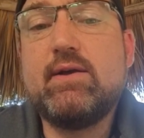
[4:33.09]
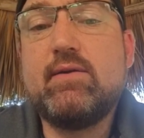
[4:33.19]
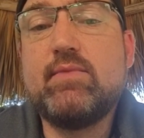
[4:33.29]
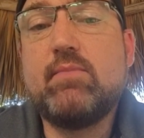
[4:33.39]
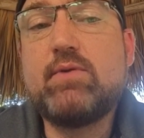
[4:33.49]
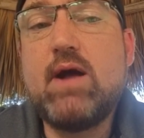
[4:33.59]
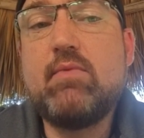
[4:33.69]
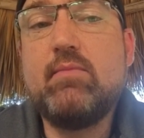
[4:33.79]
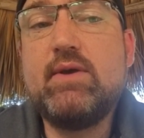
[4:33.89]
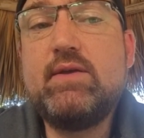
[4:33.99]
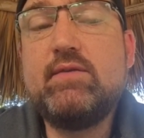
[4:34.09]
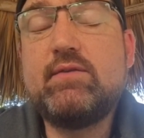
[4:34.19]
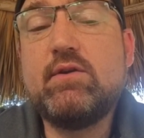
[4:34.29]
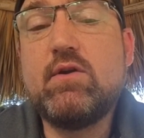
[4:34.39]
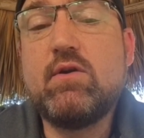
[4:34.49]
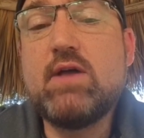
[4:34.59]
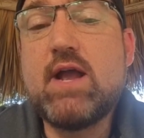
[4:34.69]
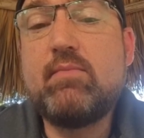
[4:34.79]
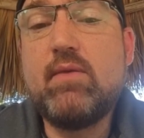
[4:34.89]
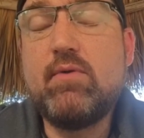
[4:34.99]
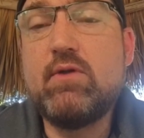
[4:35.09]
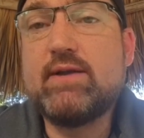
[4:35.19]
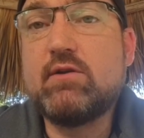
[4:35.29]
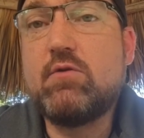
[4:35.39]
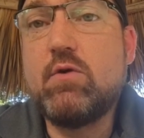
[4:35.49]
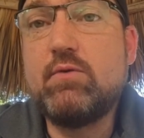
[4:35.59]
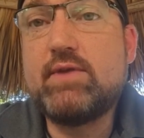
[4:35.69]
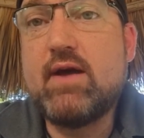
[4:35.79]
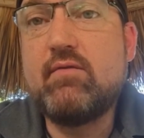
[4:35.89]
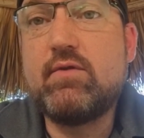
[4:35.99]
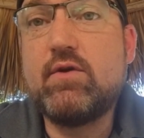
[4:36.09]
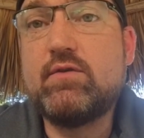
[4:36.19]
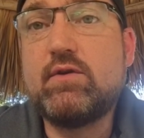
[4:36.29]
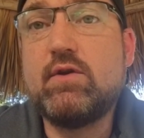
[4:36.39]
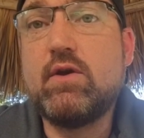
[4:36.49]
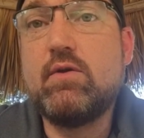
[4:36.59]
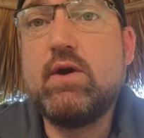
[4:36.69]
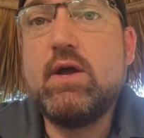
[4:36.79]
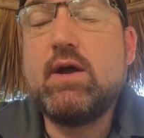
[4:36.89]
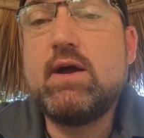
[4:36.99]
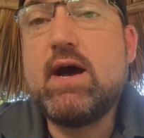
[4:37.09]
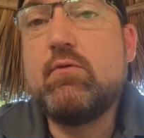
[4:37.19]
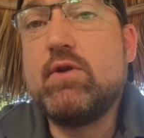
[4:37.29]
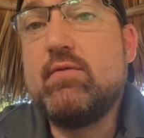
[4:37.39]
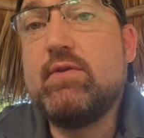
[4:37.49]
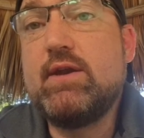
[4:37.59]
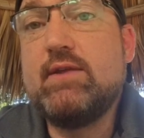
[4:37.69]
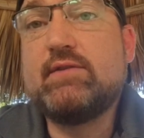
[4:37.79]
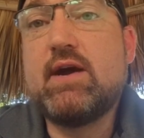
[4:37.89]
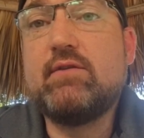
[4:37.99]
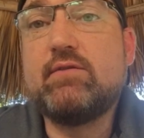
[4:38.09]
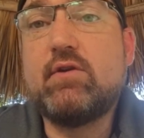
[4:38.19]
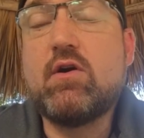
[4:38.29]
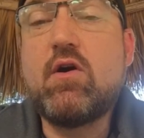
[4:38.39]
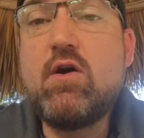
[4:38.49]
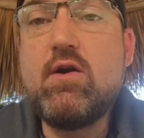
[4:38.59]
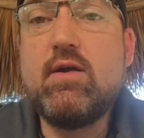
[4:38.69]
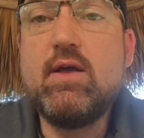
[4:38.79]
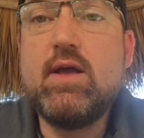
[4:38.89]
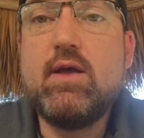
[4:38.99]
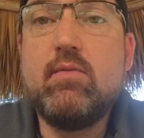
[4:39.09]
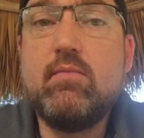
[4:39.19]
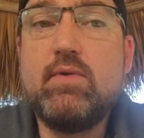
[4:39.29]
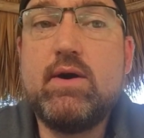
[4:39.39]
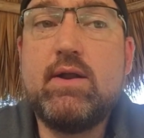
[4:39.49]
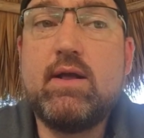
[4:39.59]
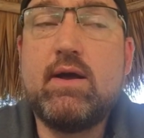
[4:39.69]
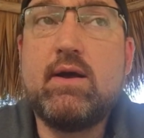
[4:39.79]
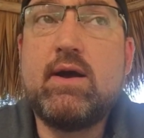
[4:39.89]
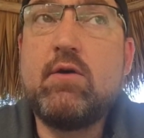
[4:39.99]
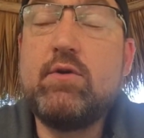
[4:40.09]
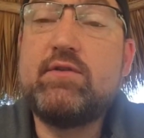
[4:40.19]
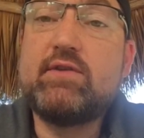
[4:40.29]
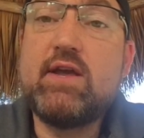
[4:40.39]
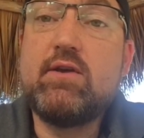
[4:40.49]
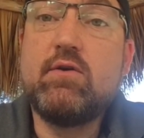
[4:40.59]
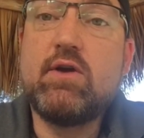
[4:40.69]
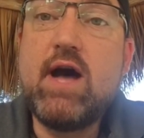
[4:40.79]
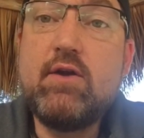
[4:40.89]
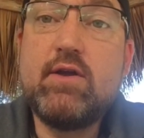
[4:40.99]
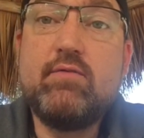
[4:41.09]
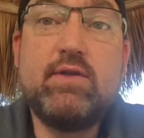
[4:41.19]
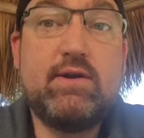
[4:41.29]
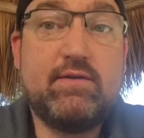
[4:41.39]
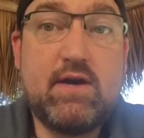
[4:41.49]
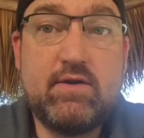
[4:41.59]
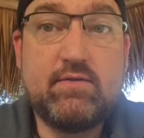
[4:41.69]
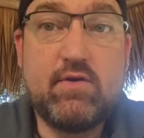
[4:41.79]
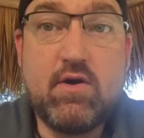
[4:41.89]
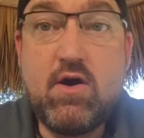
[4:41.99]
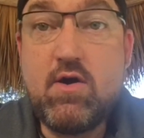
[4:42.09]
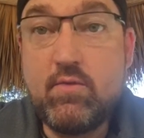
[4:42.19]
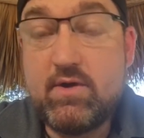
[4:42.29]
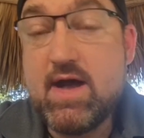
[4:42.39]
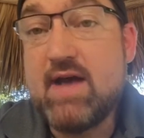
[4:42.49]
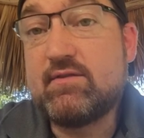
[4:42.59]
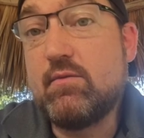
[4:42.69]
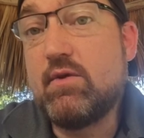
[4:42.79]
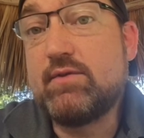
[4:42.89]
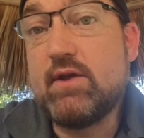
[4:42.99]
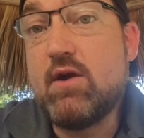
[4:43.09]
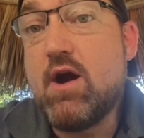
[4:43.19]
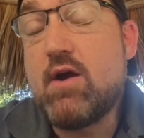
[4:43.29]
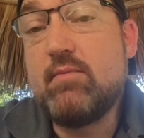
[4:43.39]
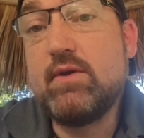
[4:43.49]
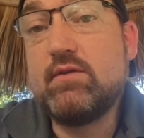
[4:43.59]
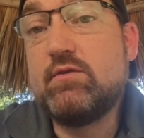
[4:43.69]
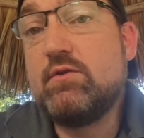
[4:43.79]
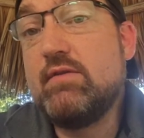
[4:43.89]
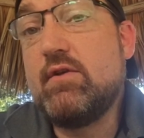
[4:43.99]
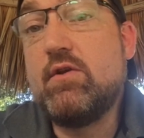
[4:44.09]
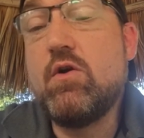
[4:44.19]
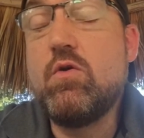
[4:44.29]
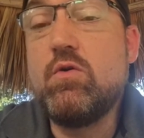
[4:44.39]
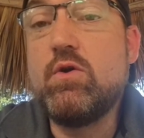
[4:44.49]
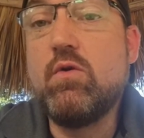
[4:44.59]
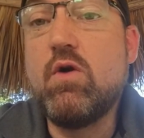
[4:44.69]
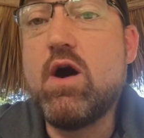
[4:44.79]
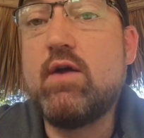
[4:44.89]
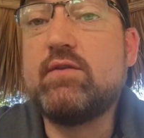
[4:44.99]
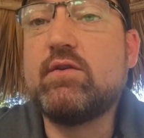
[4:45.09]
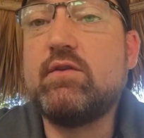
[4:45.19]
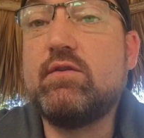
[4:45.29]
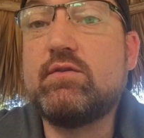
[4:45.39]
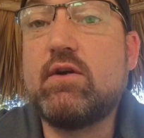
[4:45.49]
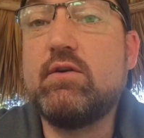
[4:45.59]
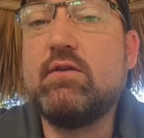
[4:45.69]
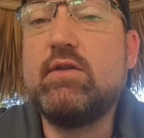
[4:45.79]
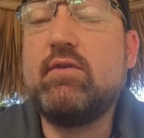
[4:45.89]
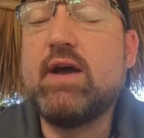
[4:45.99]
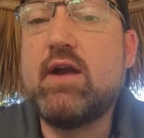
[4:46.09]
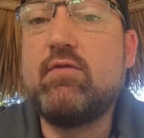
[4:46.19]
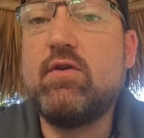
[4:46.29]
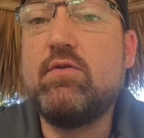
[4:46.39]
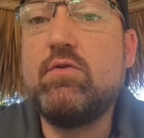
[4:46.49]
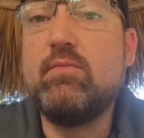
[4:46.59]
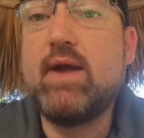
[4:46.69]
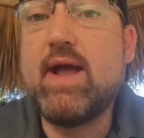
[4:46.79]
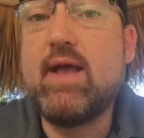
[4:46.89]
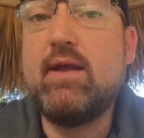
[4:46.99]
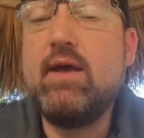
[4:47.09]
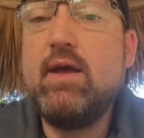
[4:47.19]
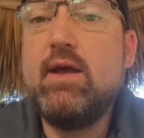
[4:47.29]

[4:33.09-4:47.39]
Um, the problem is, you know, a lot of people like to quote that verse, you know, God will give you the desires of your heart. But I always say, you know, God will give you the desires of your heart when you ask Him what they are because you don't even know who you are. So you start living out of your new man.